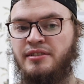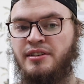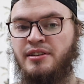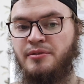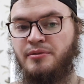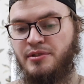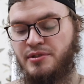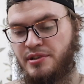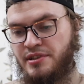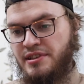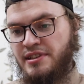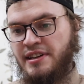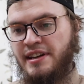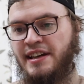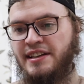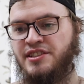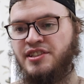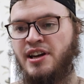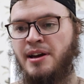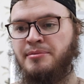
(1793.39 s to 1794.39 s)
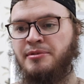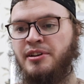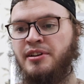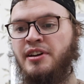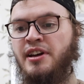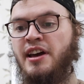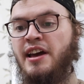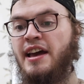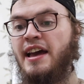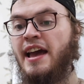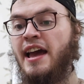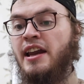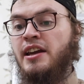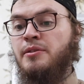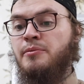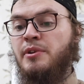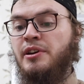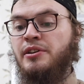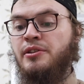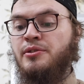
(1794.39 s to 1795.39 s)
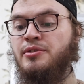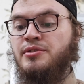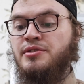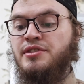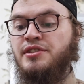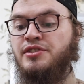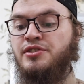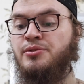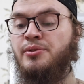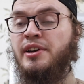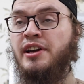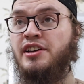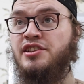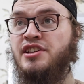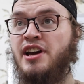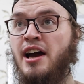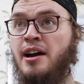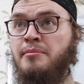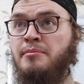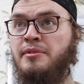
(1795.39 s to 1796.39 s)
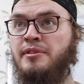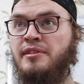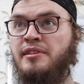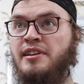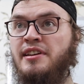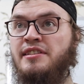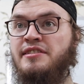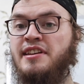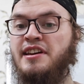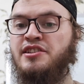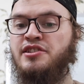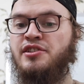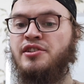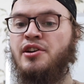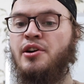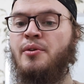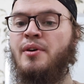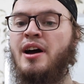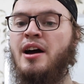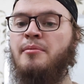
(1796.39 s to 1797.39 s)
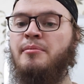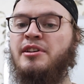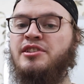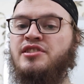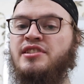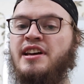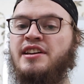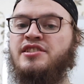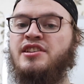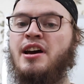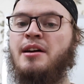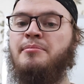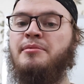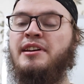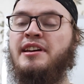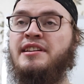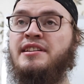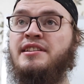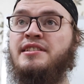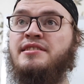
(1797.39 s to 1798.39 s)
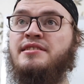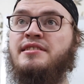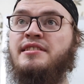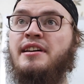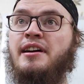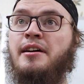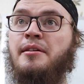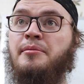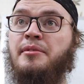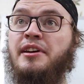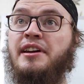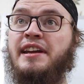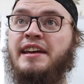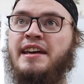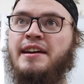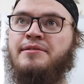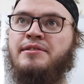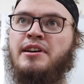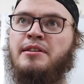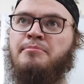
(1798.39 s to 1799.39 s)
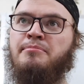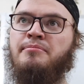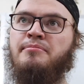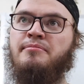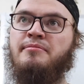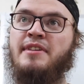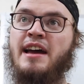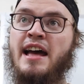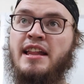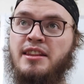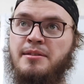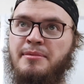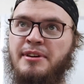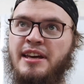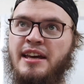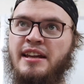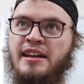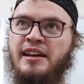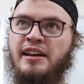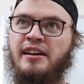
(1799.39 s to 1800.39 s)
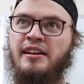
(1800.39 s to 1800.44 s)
which is the next chapter, anyone who's doing a job, they should know how much that job is going to give them at the beginning.